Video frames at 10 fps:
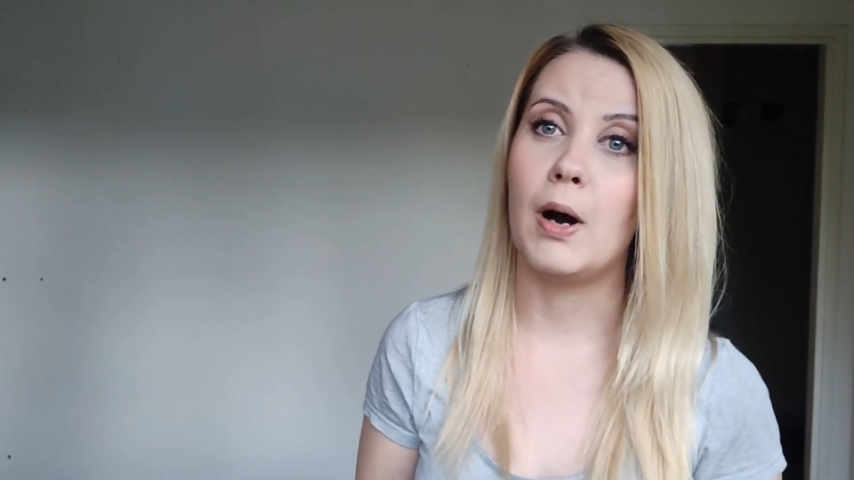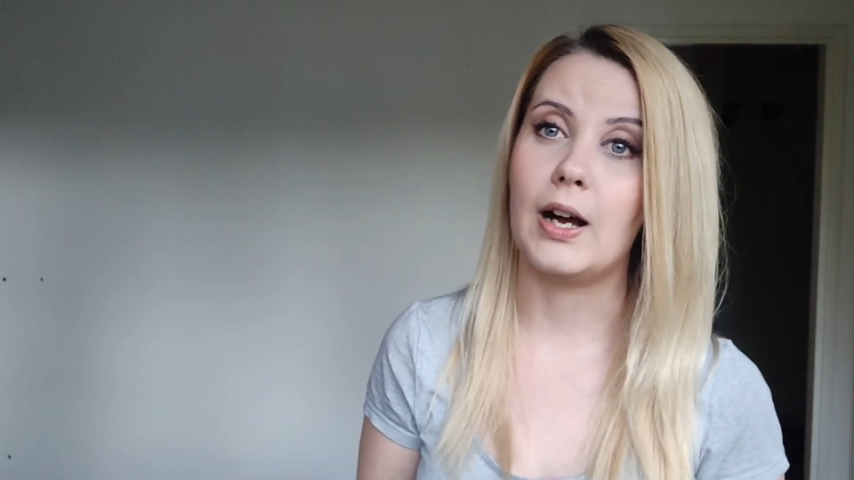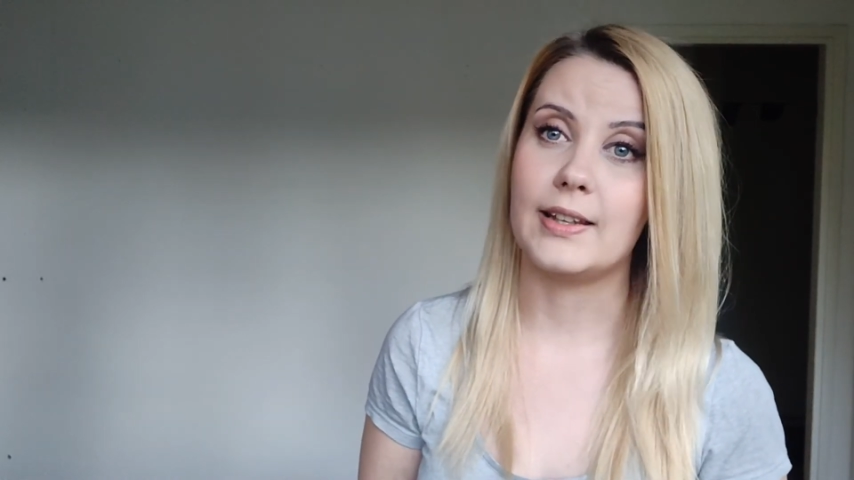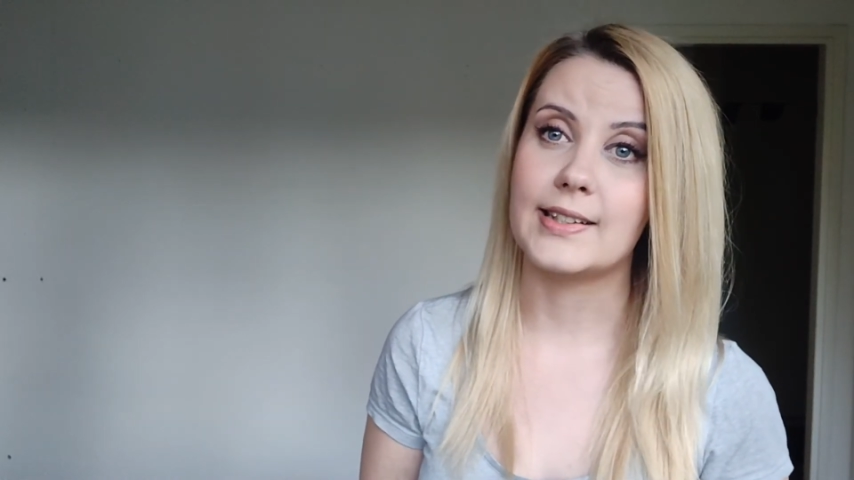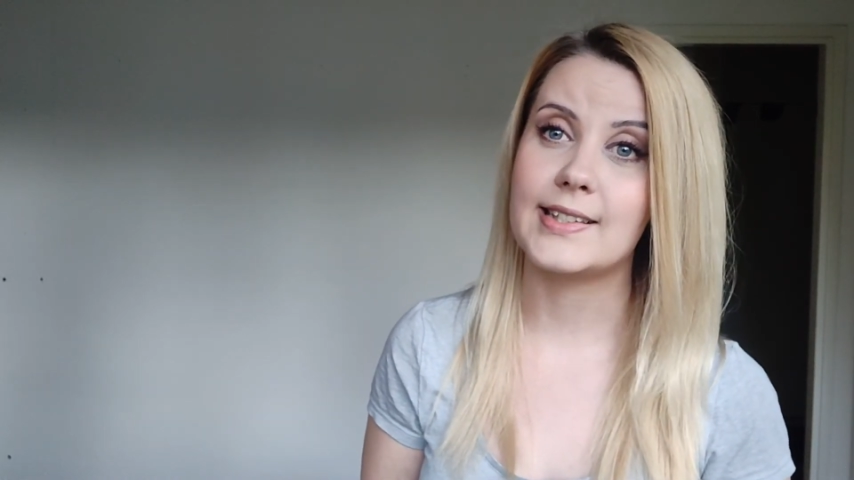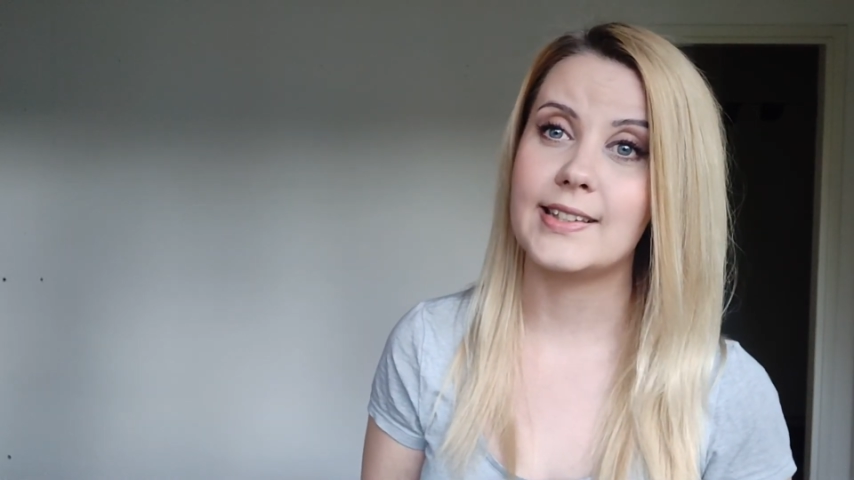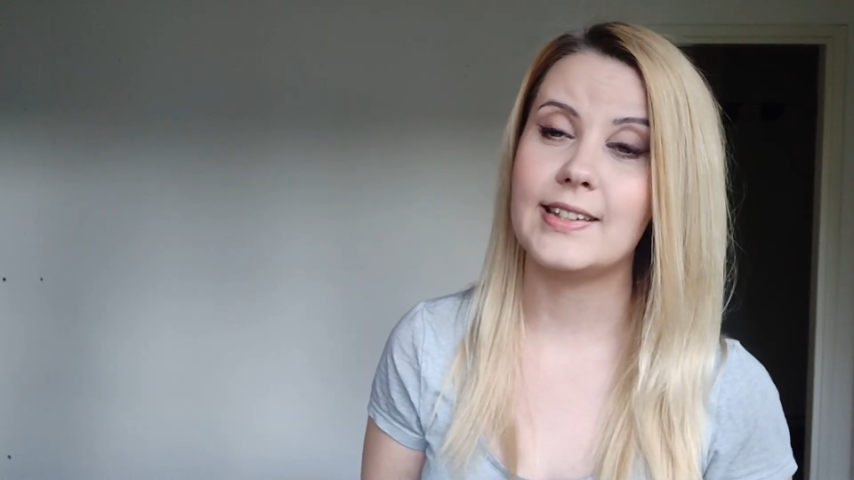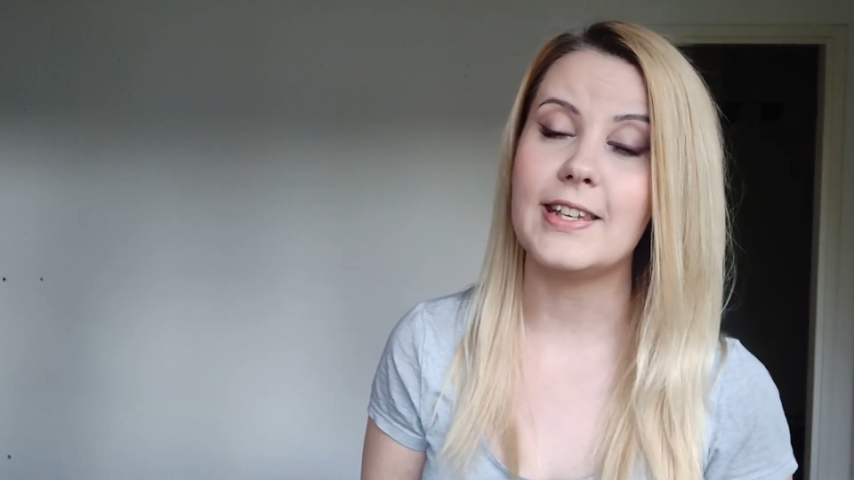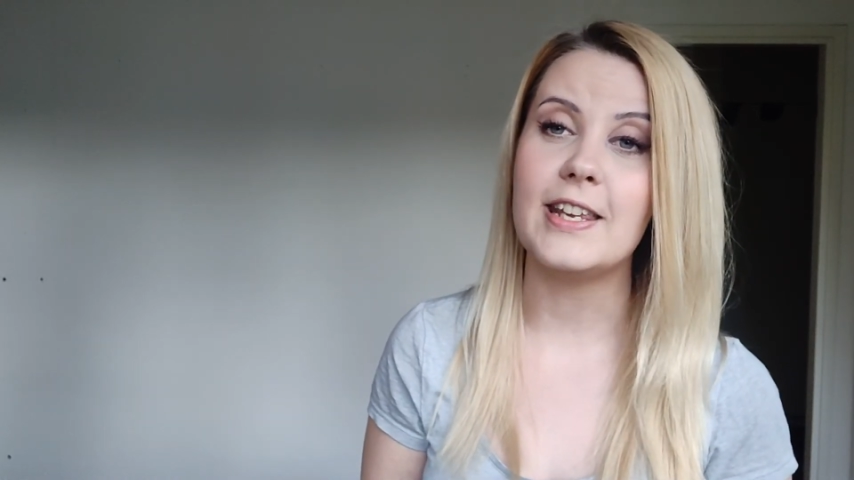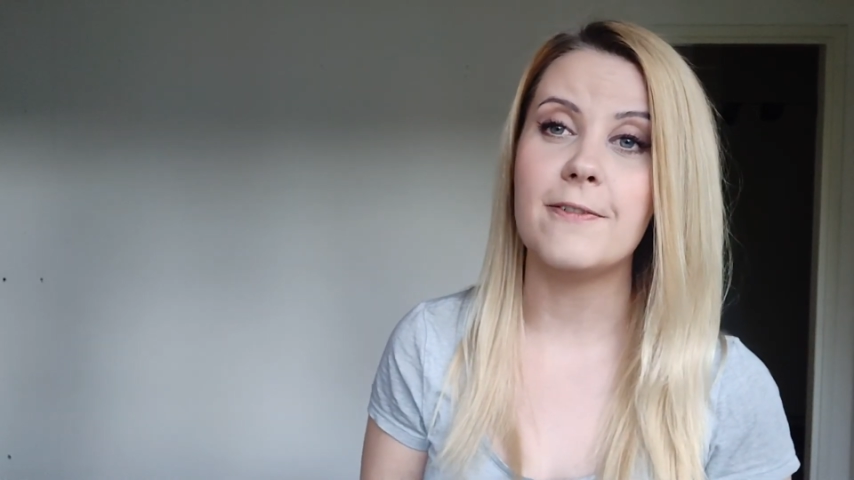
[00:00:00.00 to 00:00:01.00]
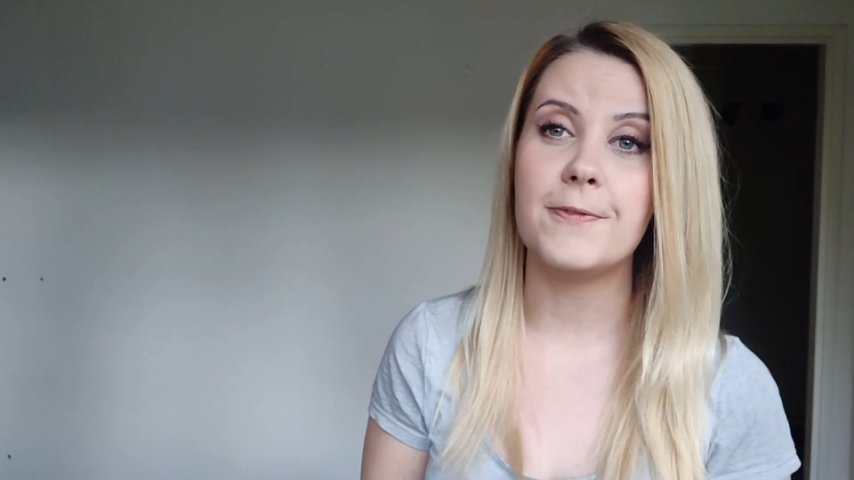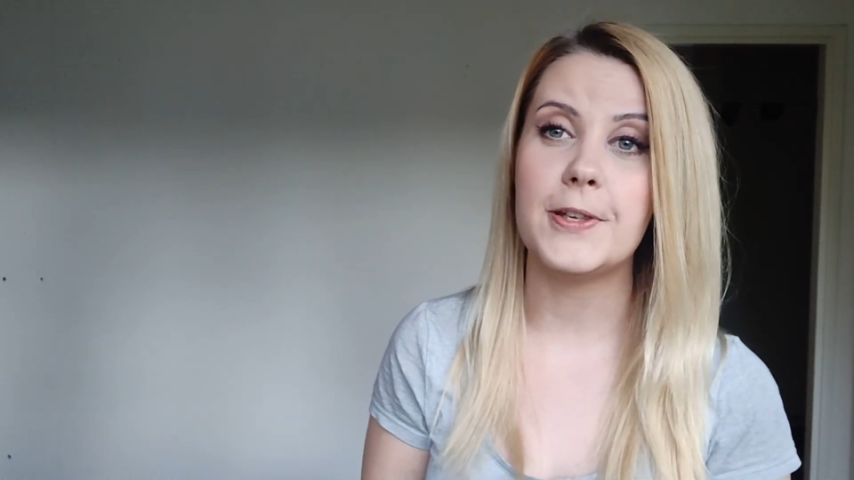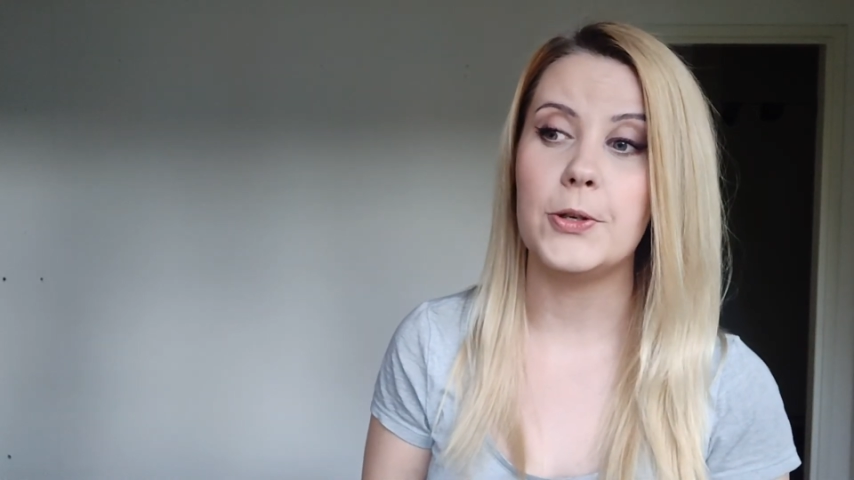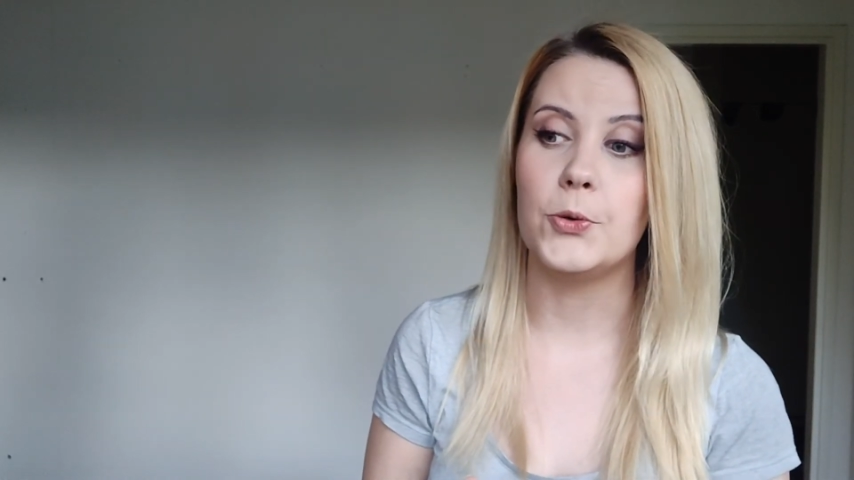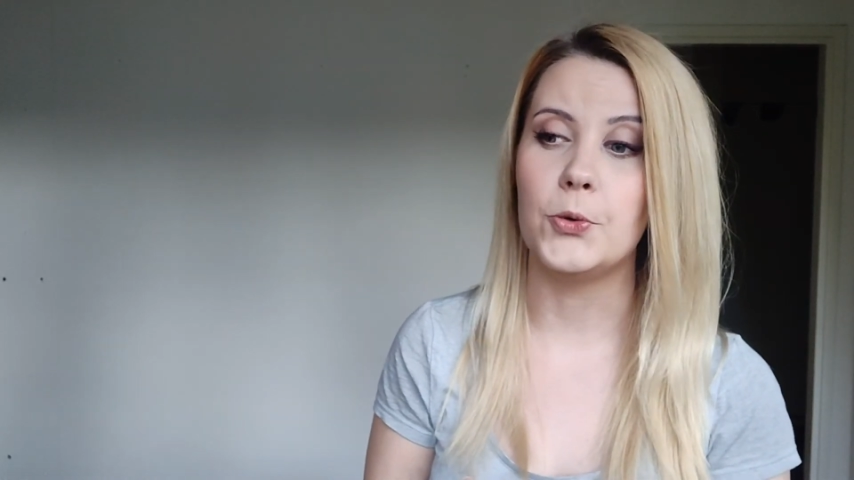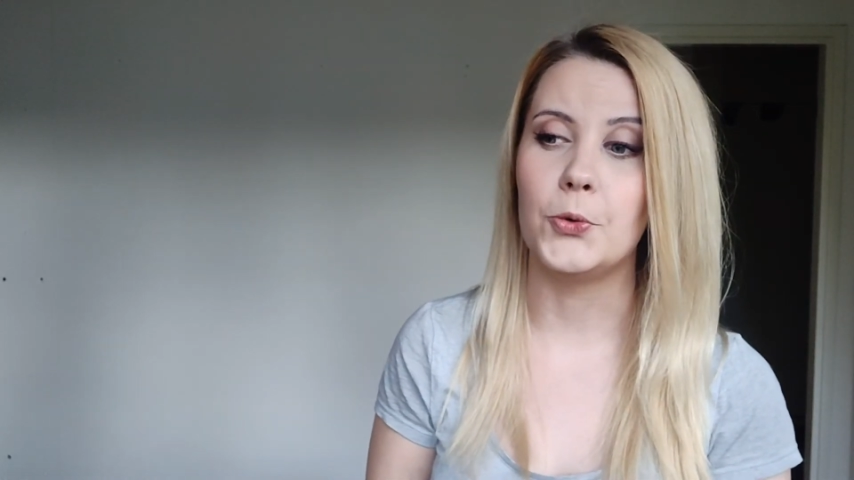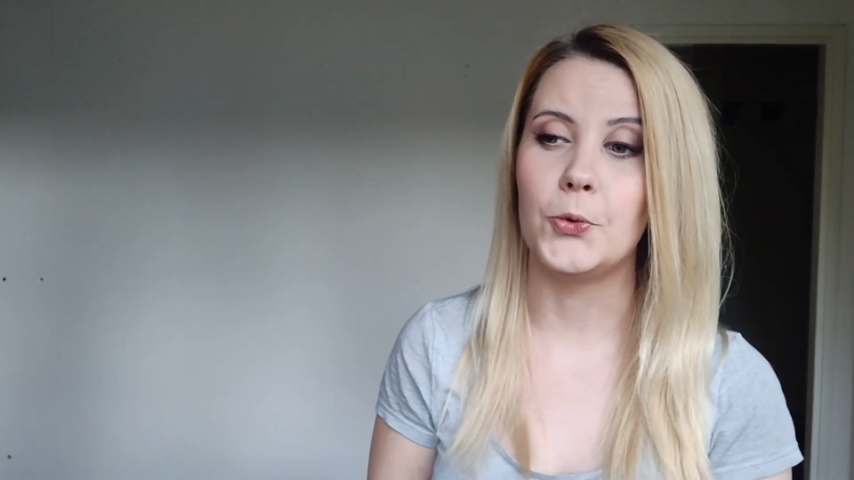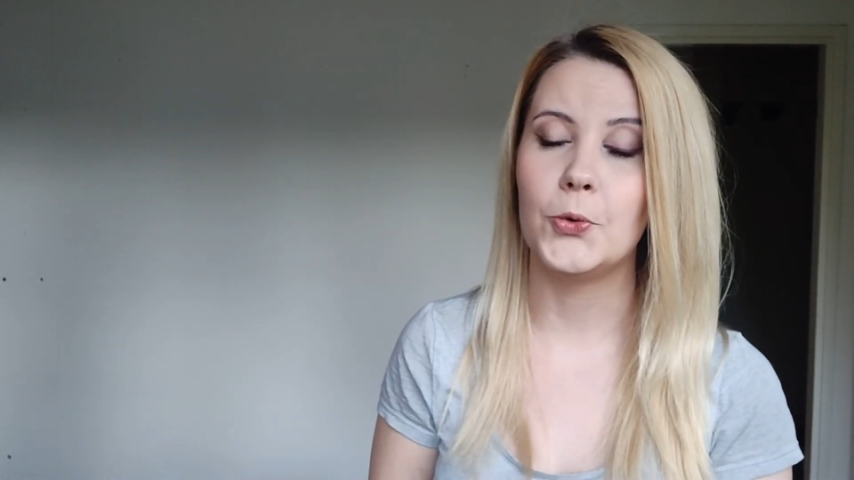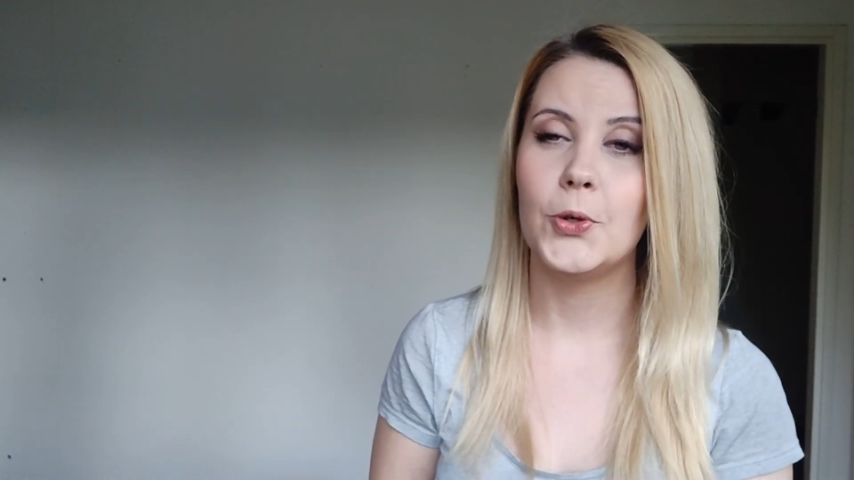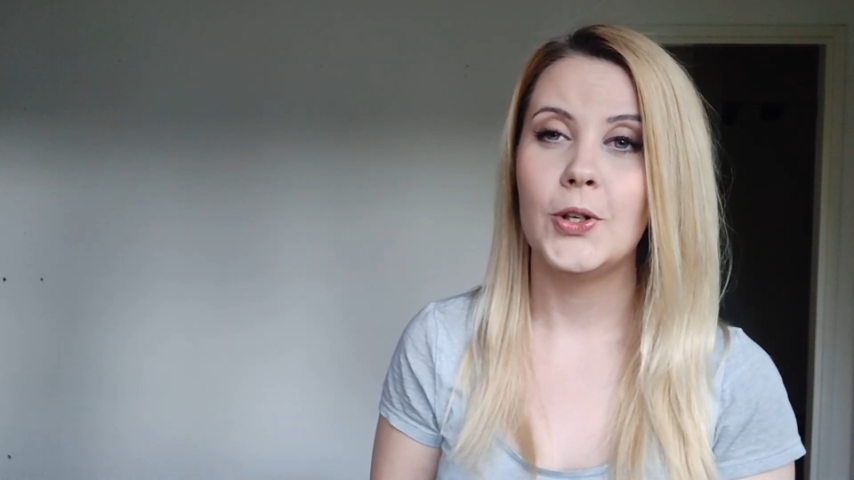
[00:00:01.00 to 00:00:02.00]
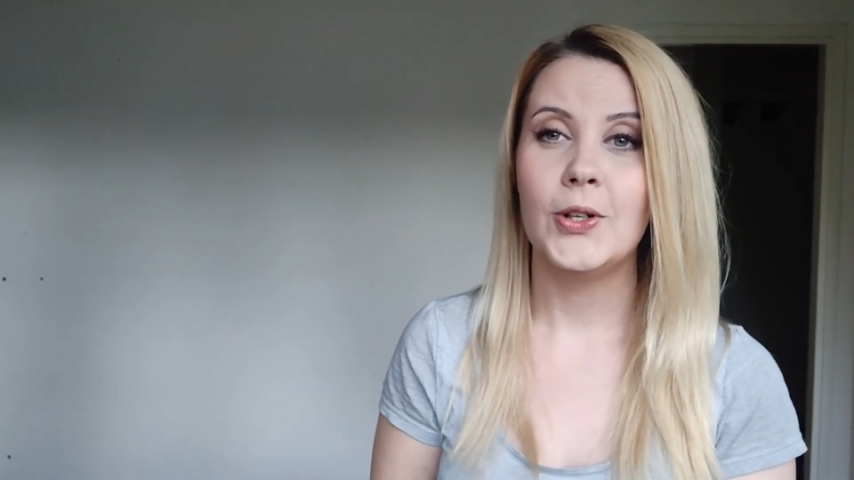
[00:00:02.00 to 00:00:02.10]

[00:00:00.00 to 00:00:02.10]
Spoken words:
bias if you